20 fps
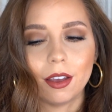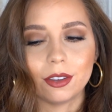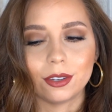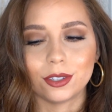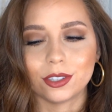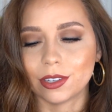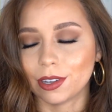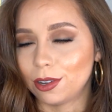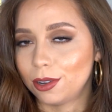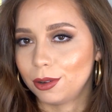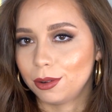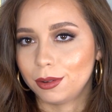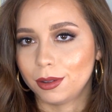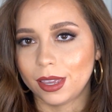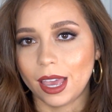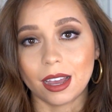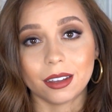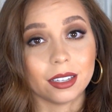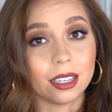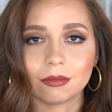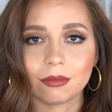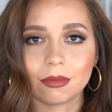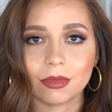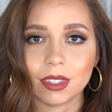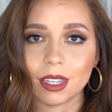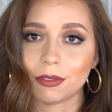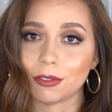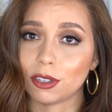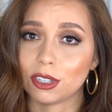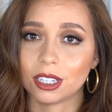So yeah,
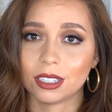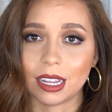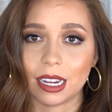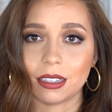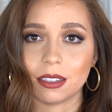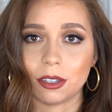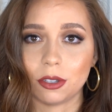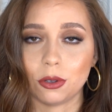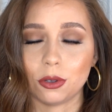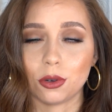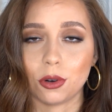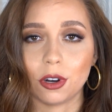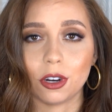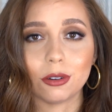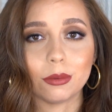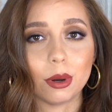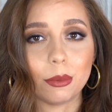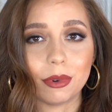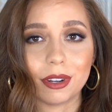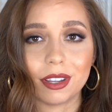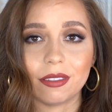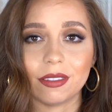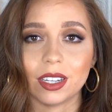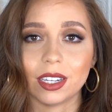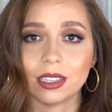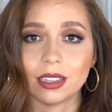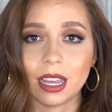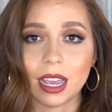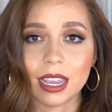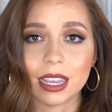if you did like this tutorial, remember to give it
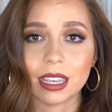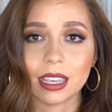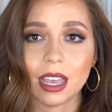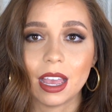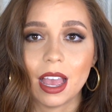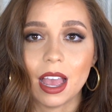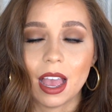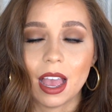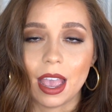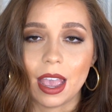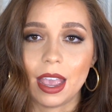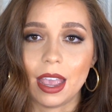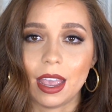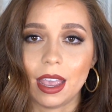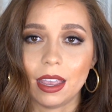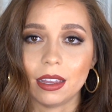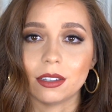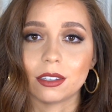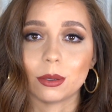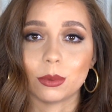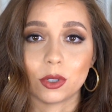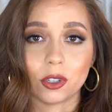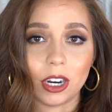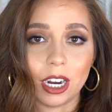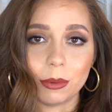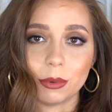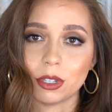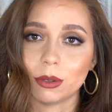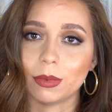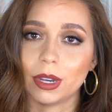a like and
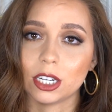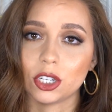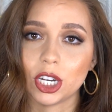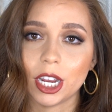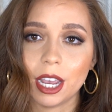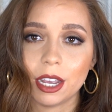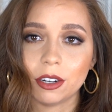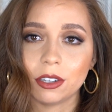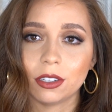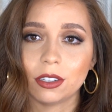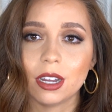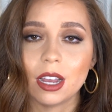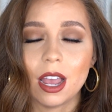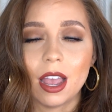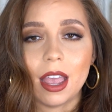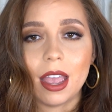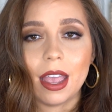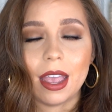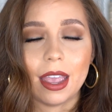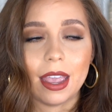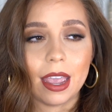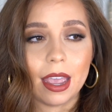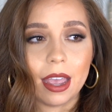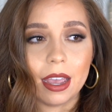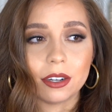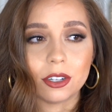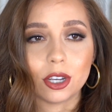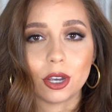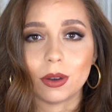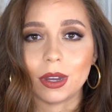subscribe to my channel,
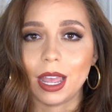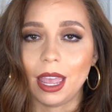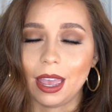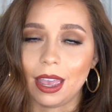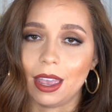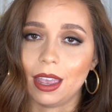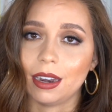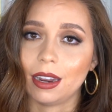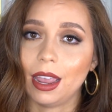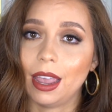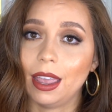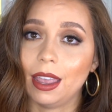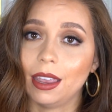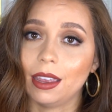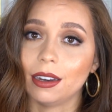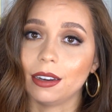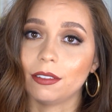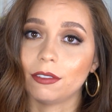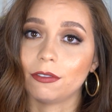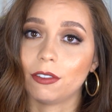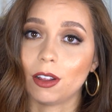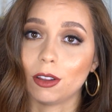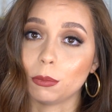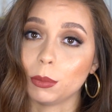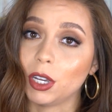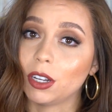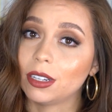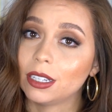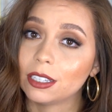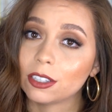and go ahead and follow
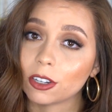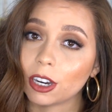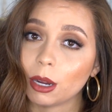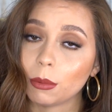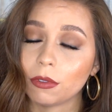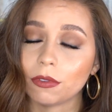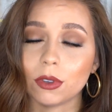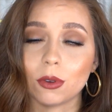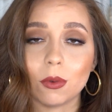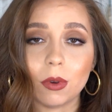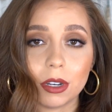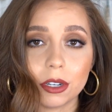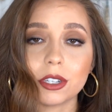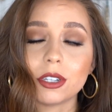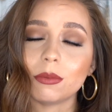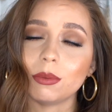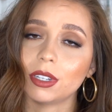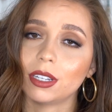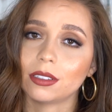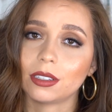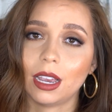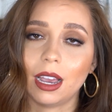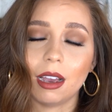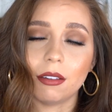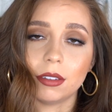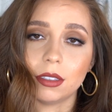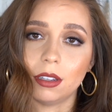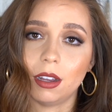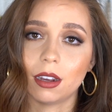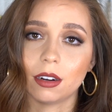me on Instagram if you want to, because I
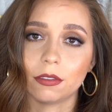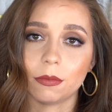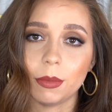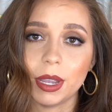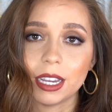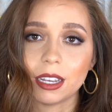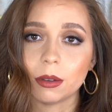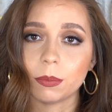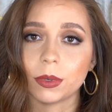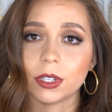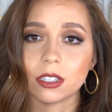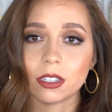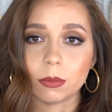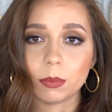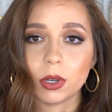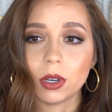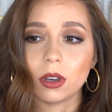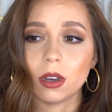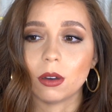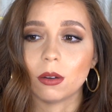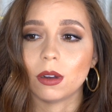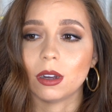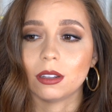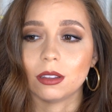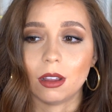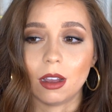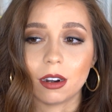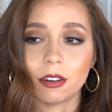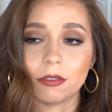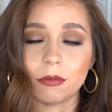have a lot of makeup inspo, a
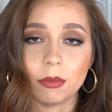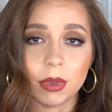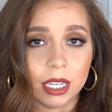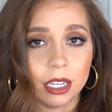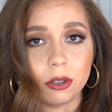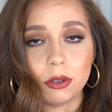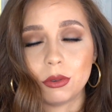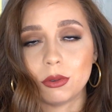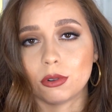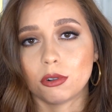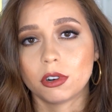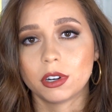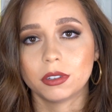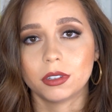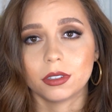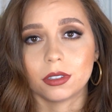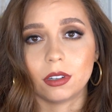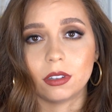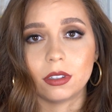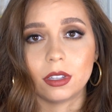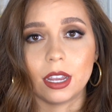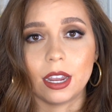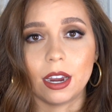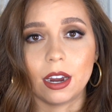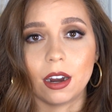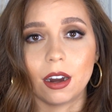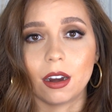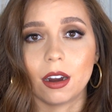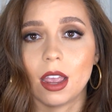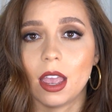lot of mini tutorials on
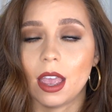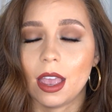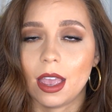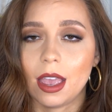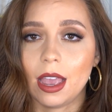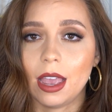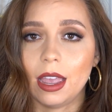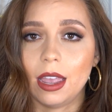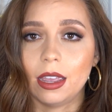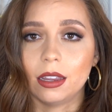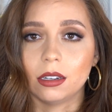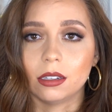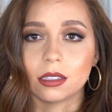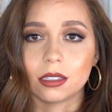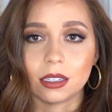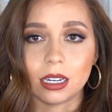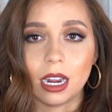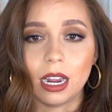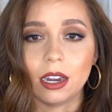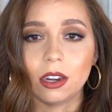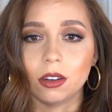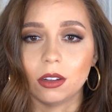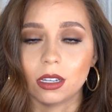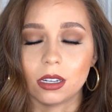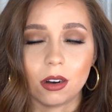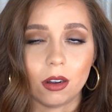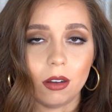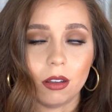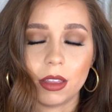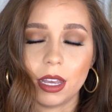there, and style
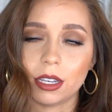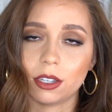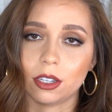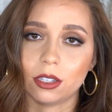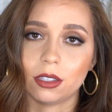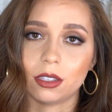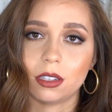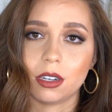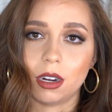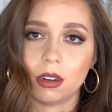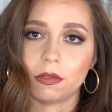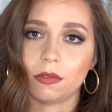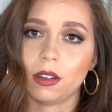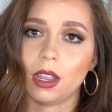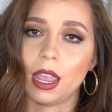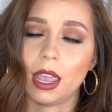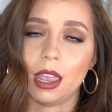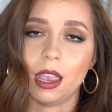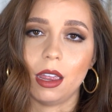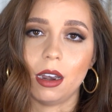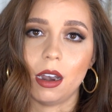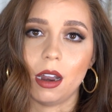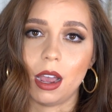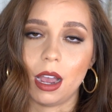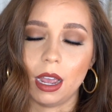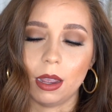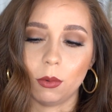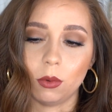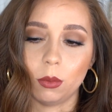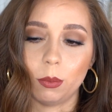and all that good stuff. And
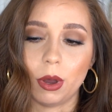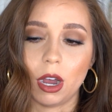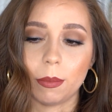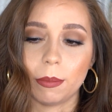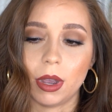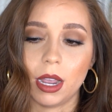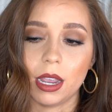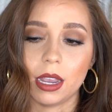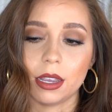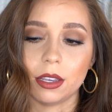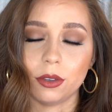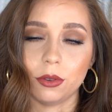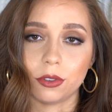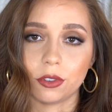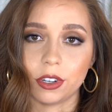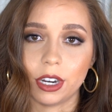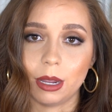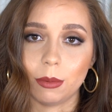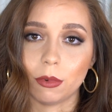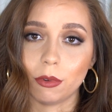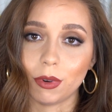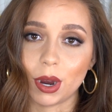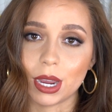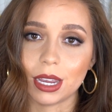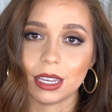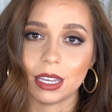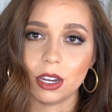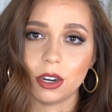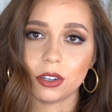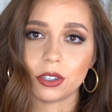I will pop my username right
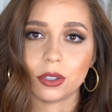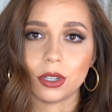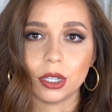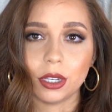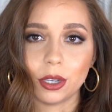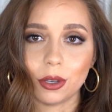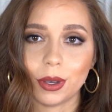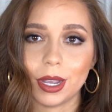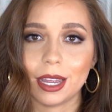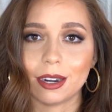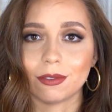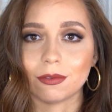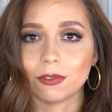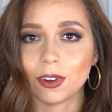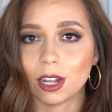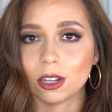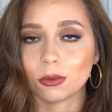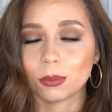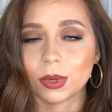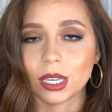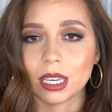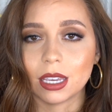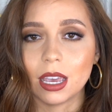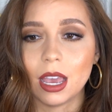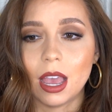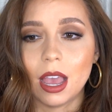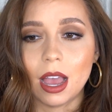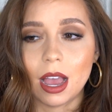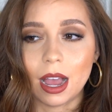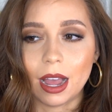here so you can go ahead and follow me,
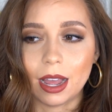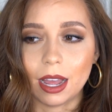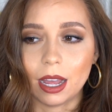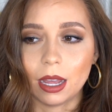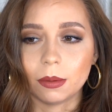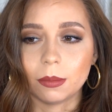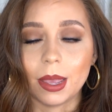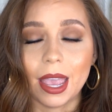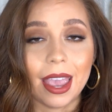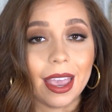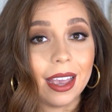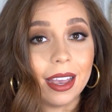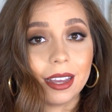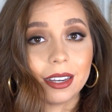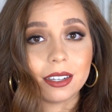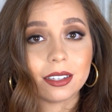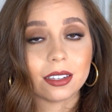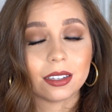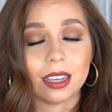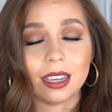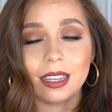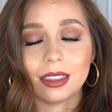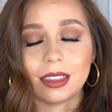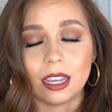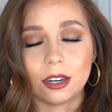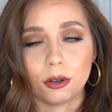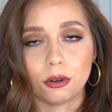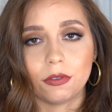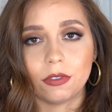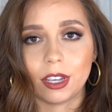and hit
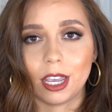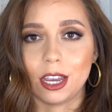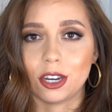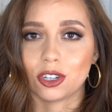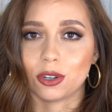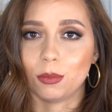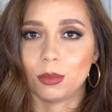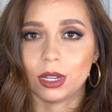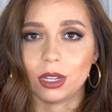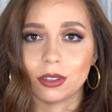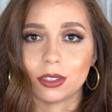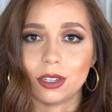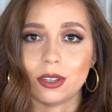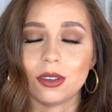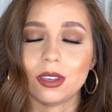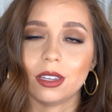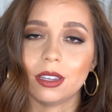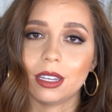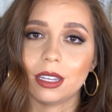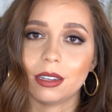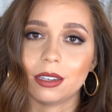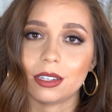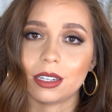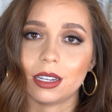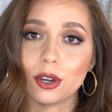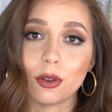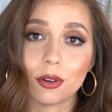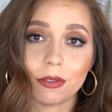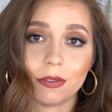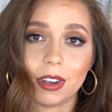that notification bell so you can get
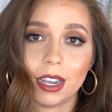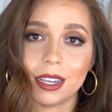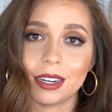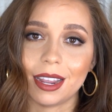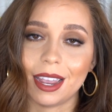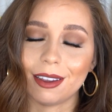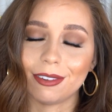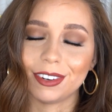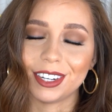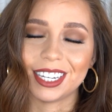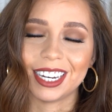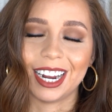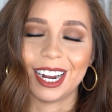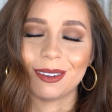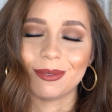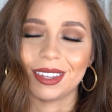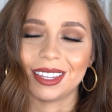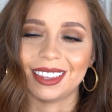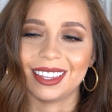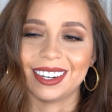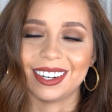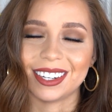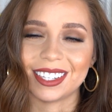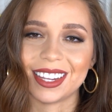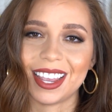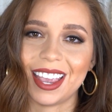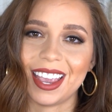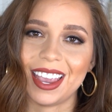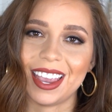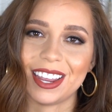notified every time that there's
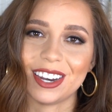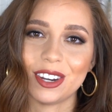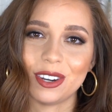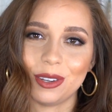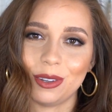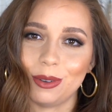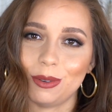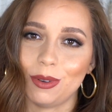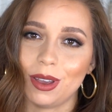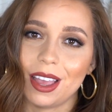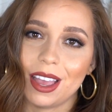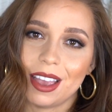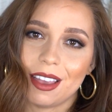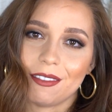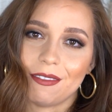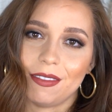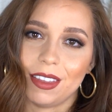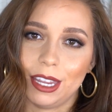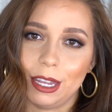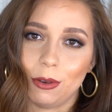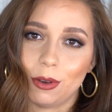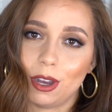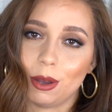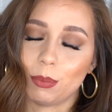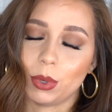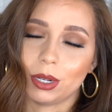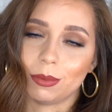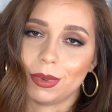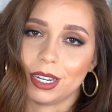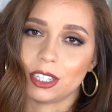a new video
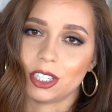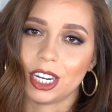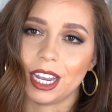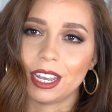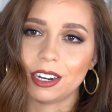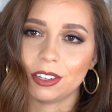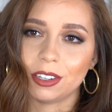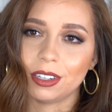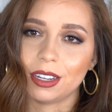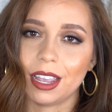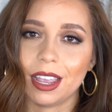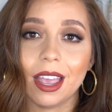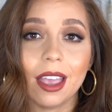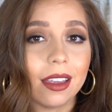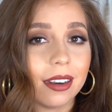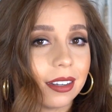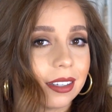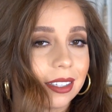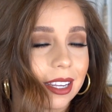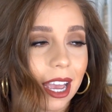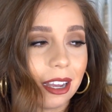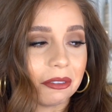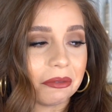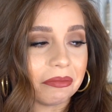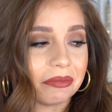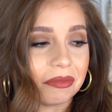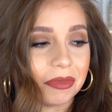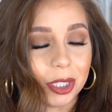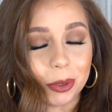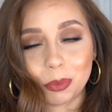up on my channel. And yeah,
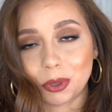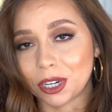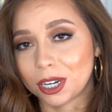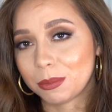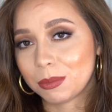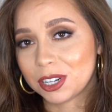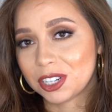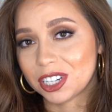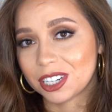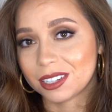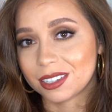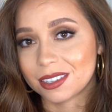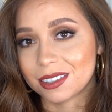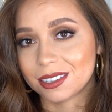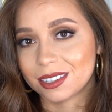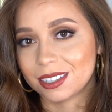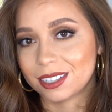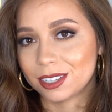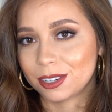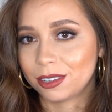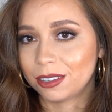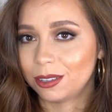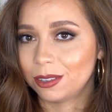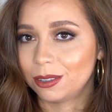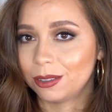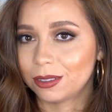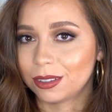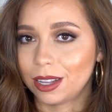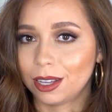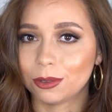that's pretty much it.
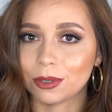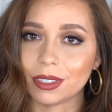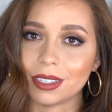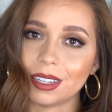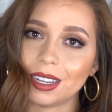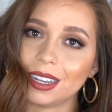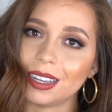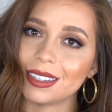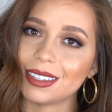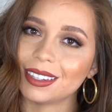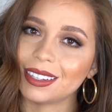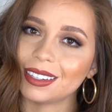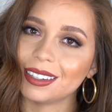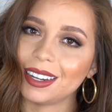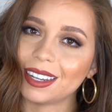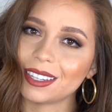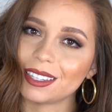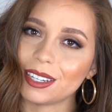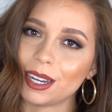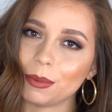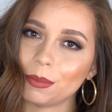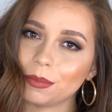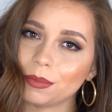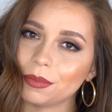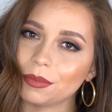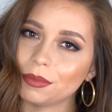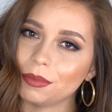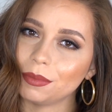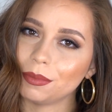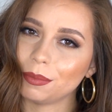So I'll see you guys next time.
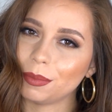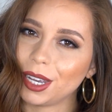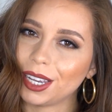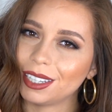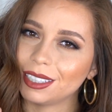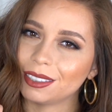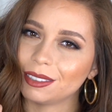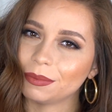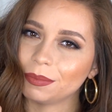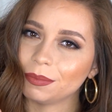Bye.